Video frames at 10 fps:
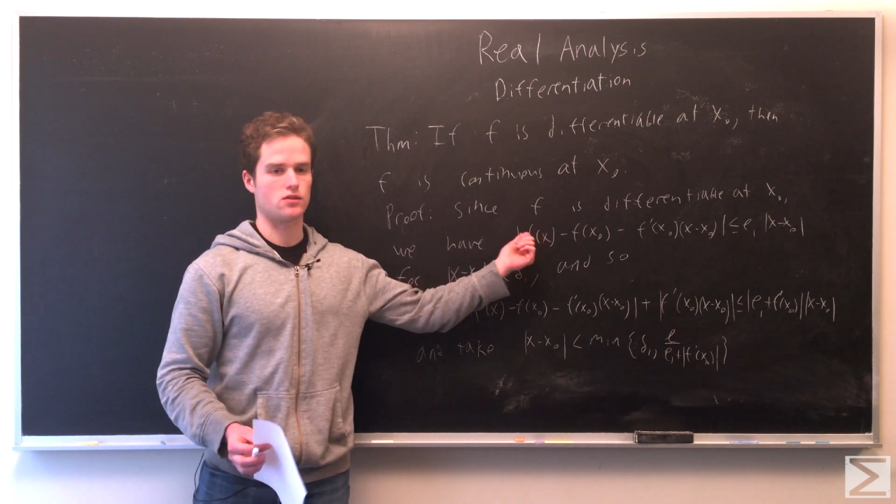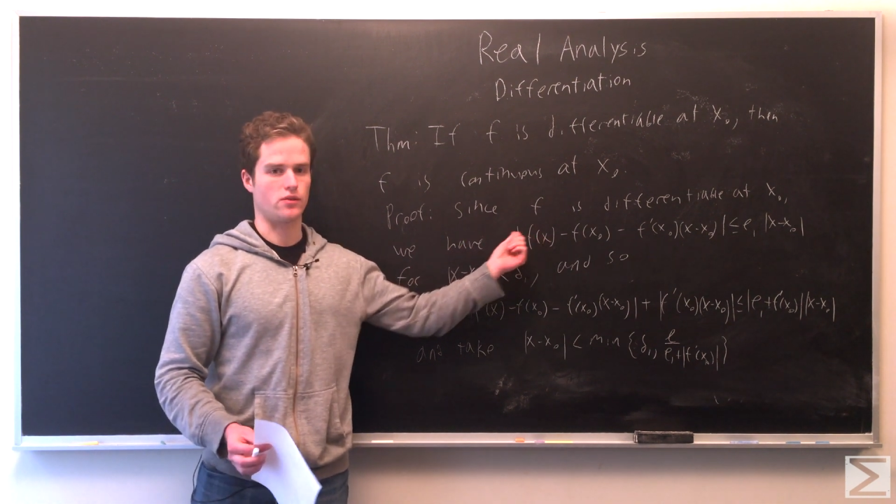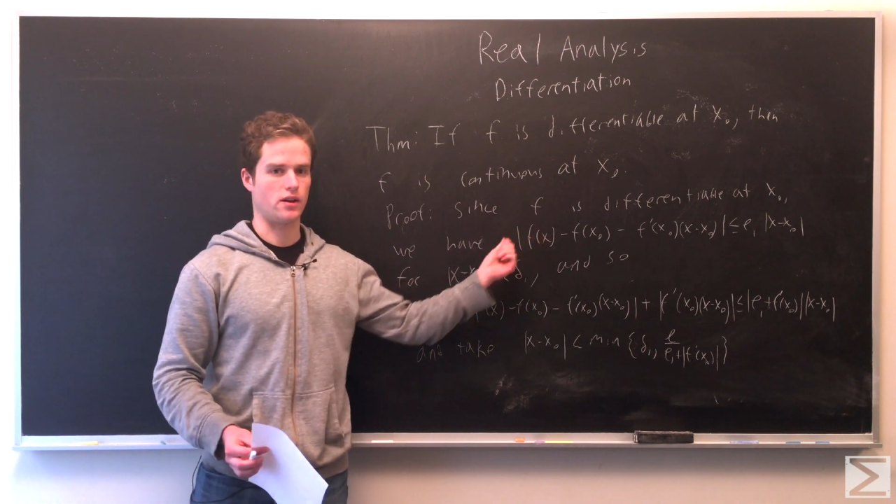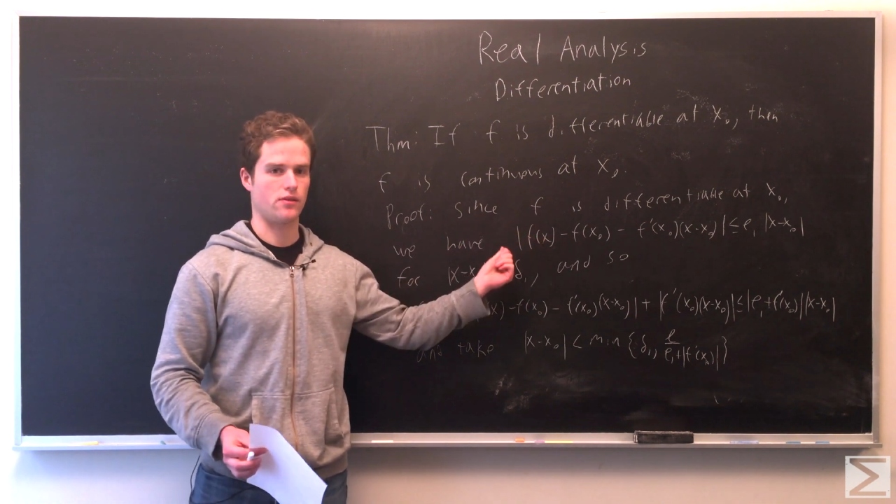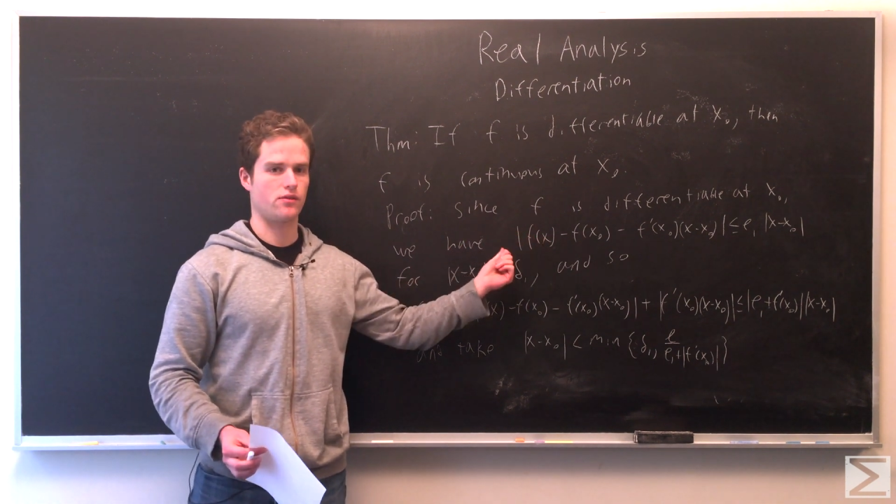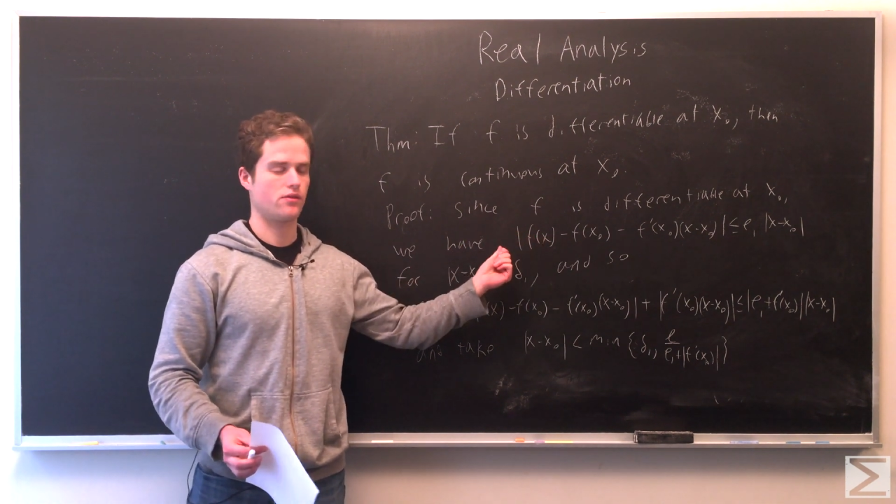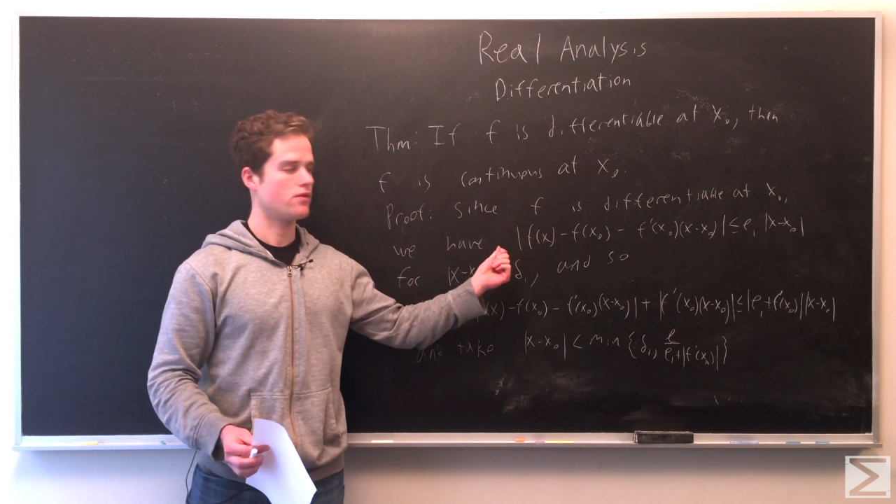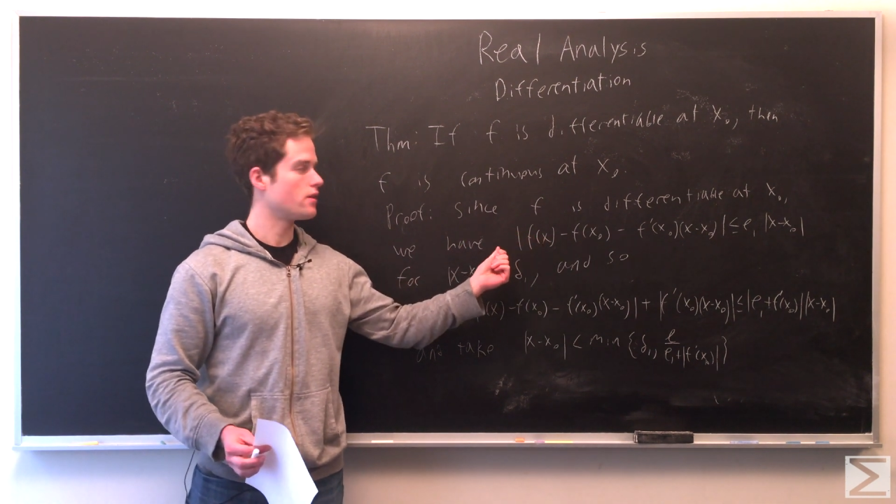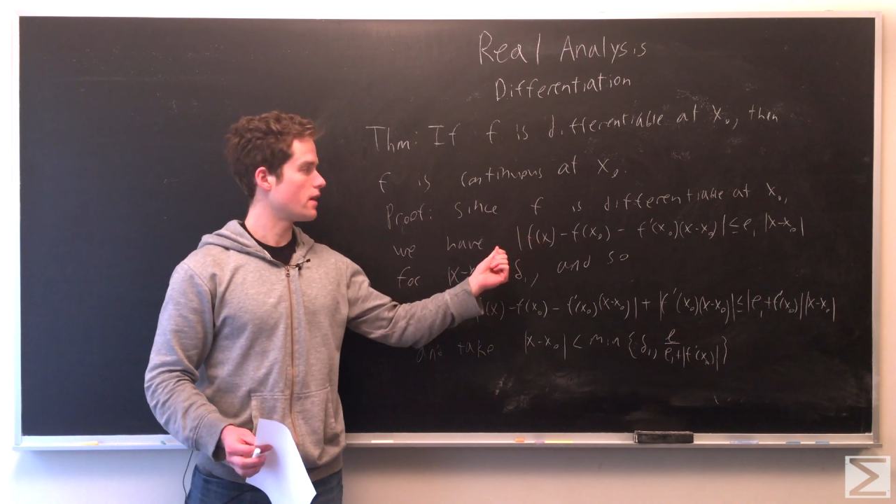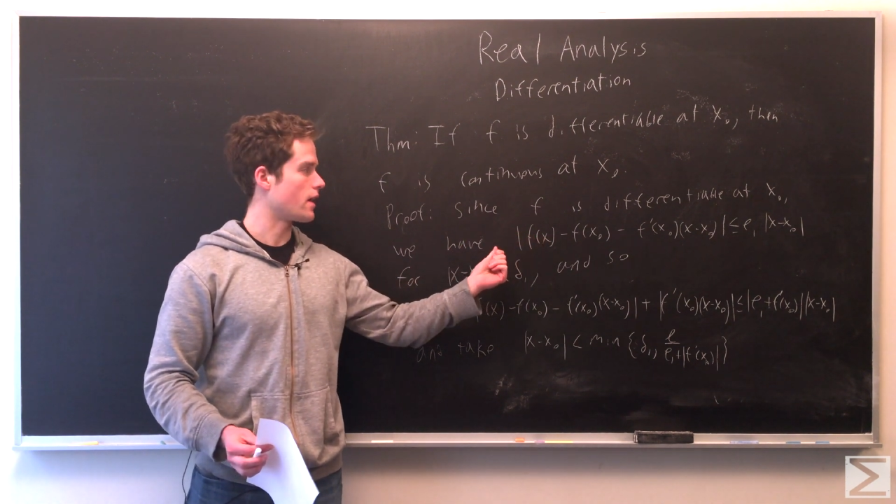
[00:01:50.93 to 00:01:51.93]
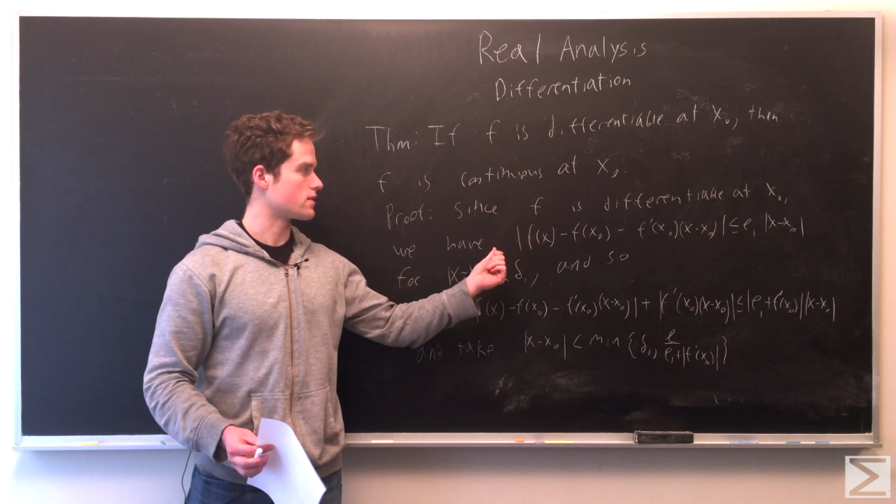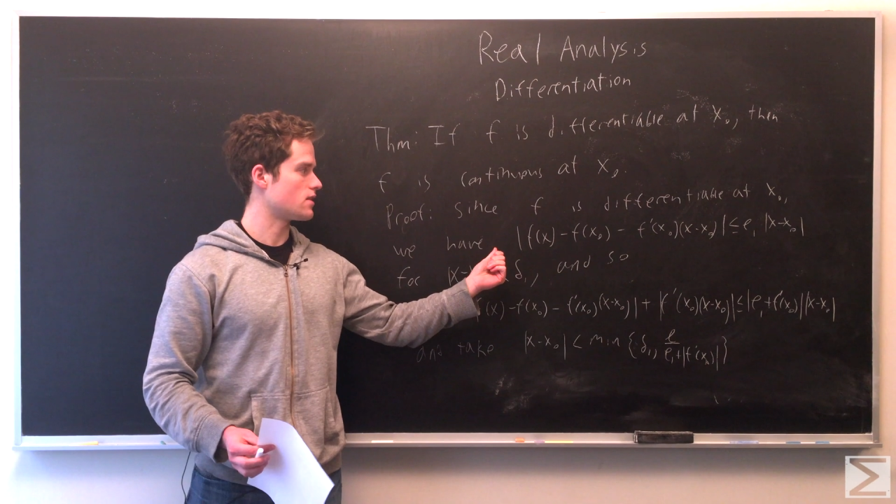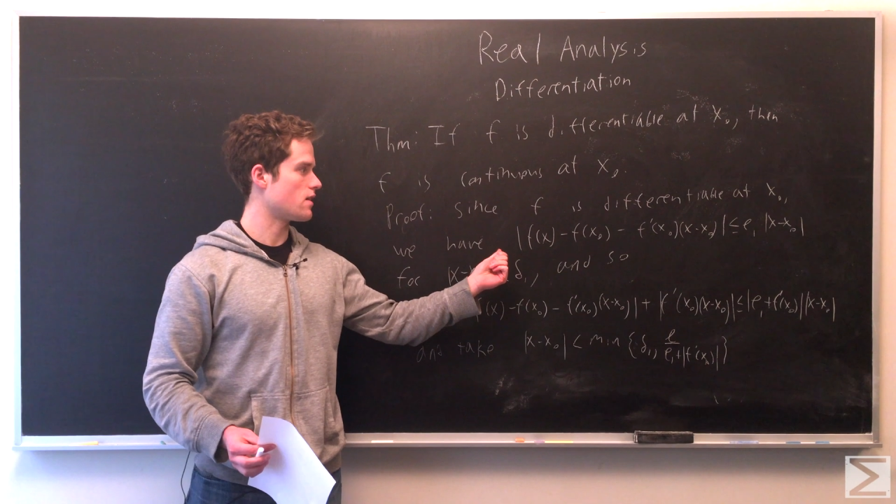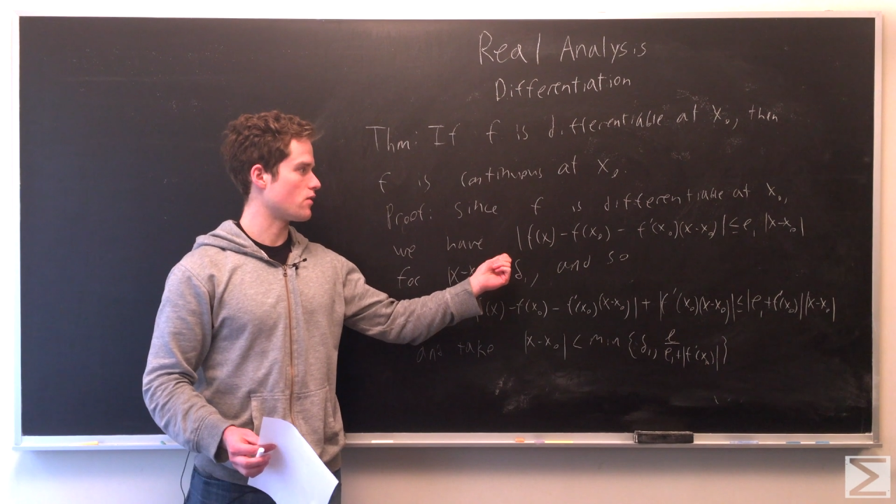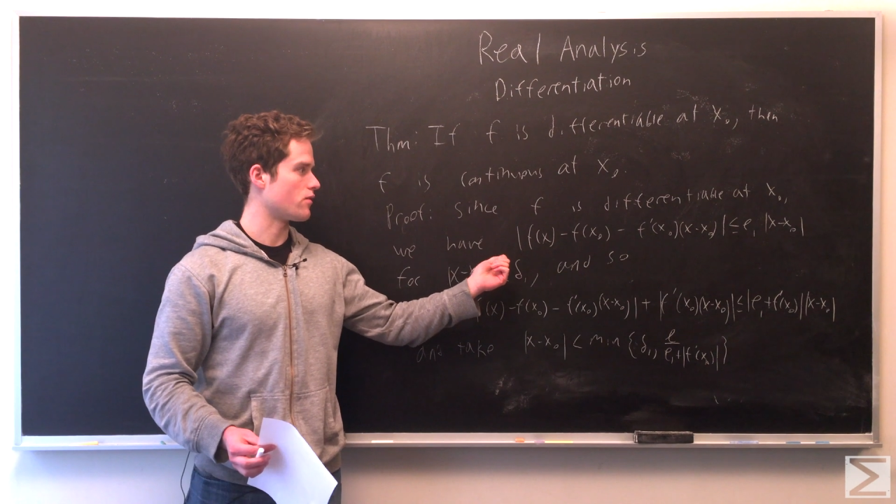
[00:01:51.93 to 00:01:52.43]
over f x
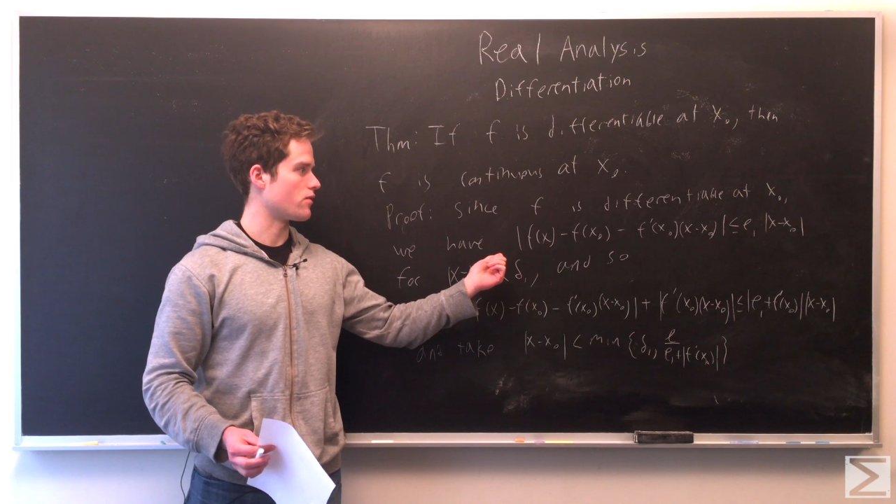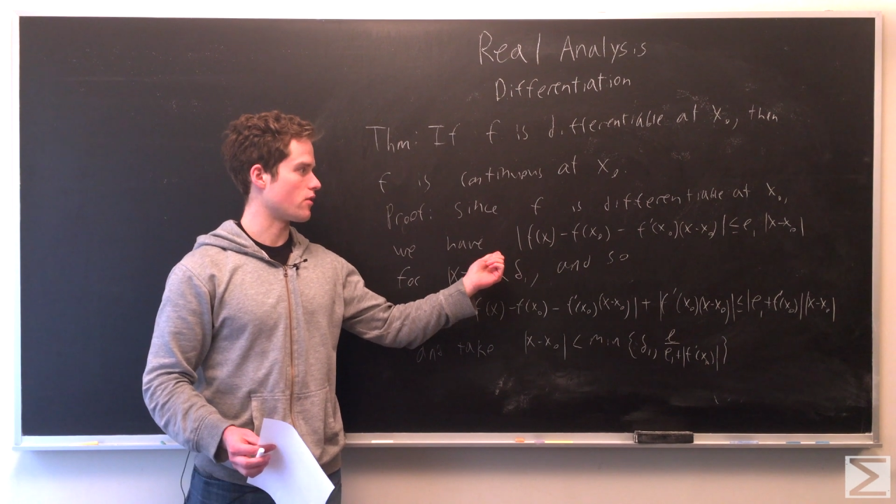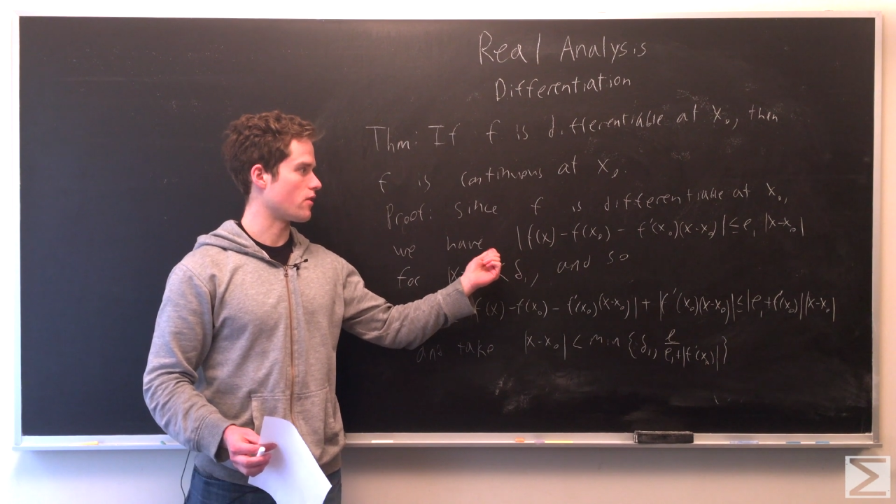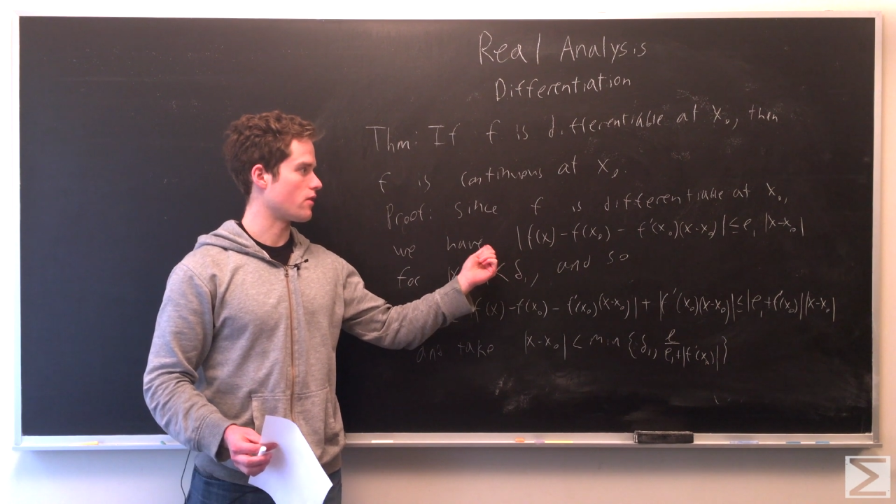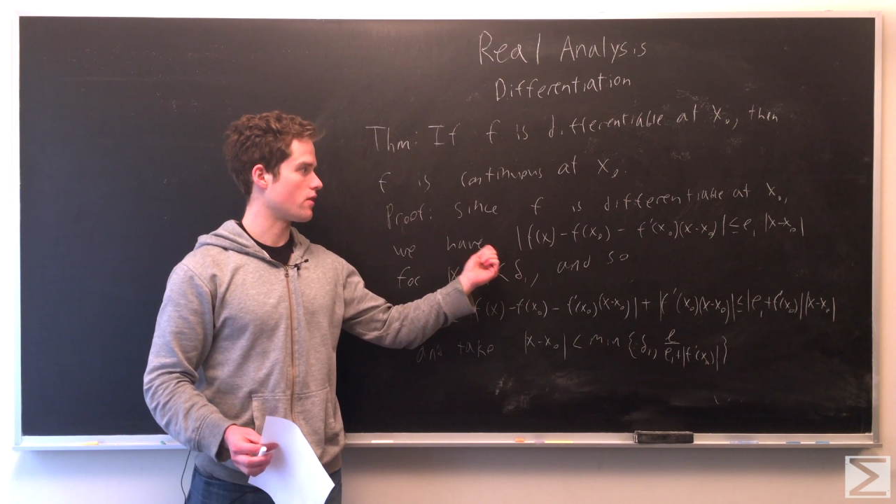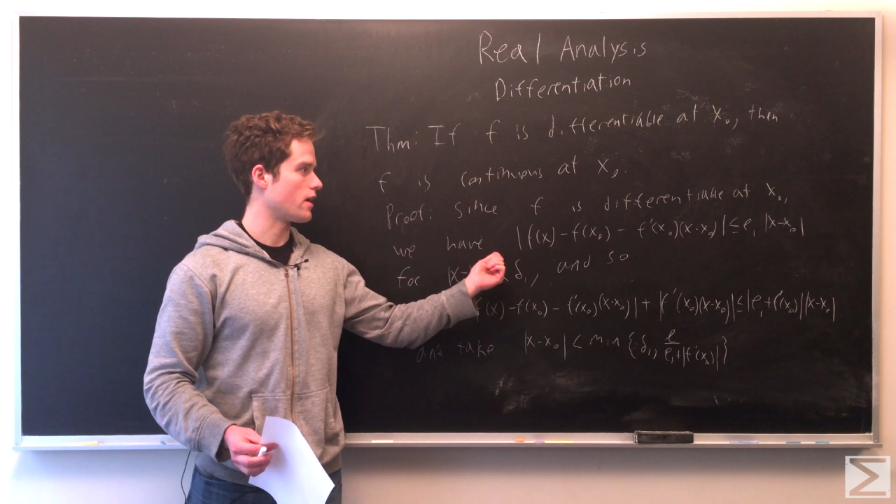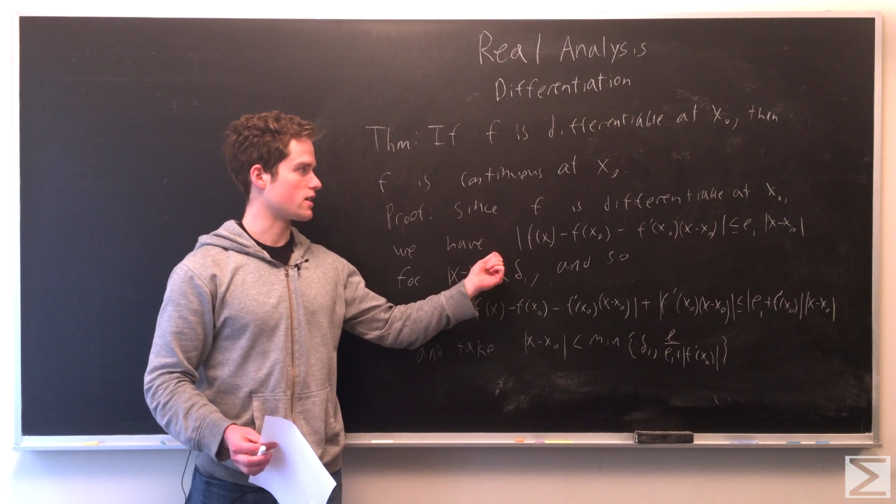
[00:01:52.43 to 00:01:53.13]
naught over